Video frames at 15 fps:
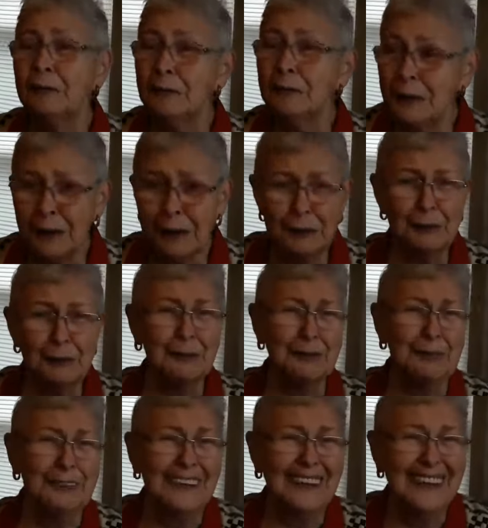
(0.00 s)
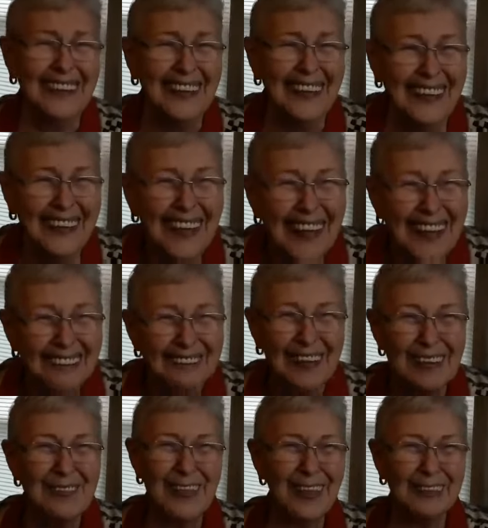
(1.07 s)
no,
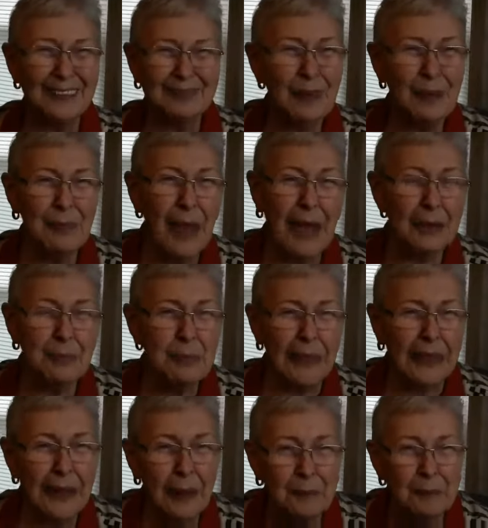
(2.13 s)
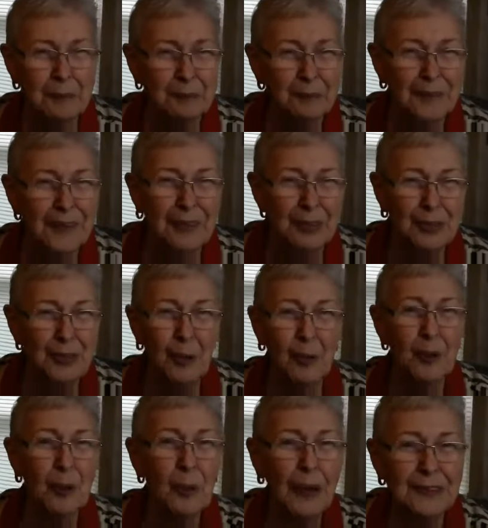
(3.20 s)
maybe I can pick it up and throw
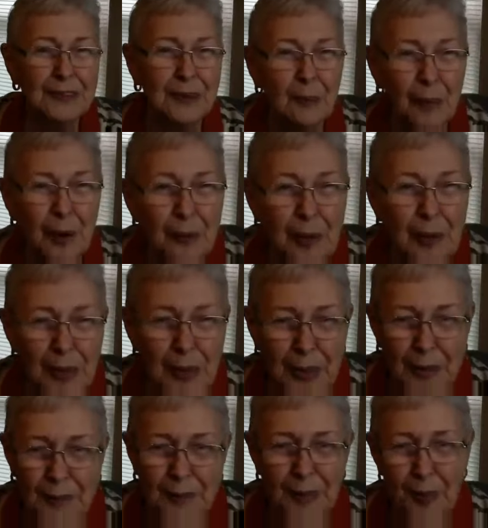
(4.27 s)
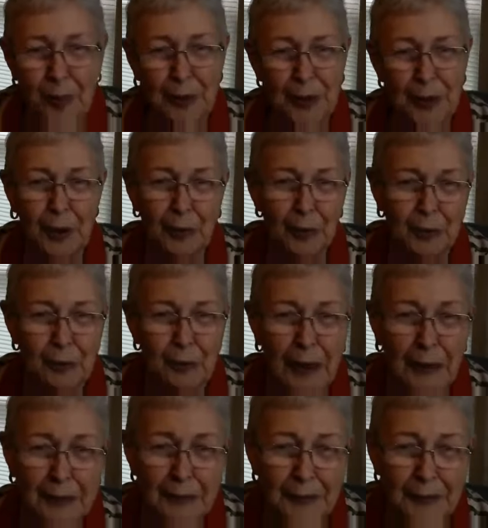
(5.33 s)
it away somewhere rather than throwing it on the ground.